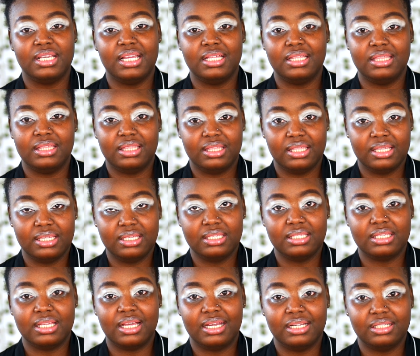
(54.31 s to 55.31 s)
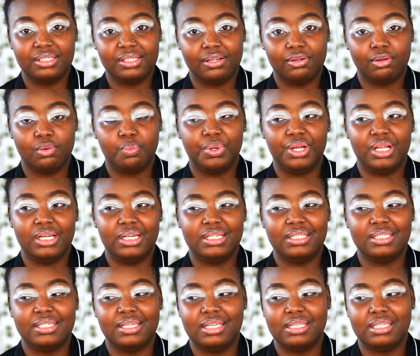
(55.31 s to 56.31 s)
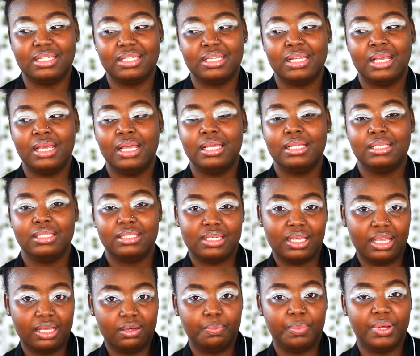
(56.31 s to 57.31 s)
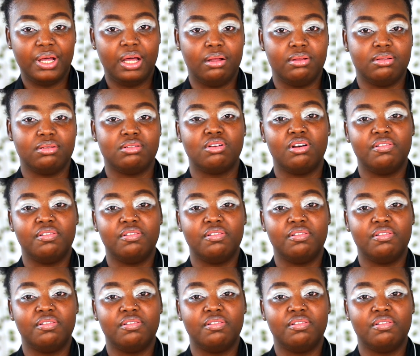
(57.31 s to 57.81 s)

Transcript: and this eyeshadow palette is ten pounds.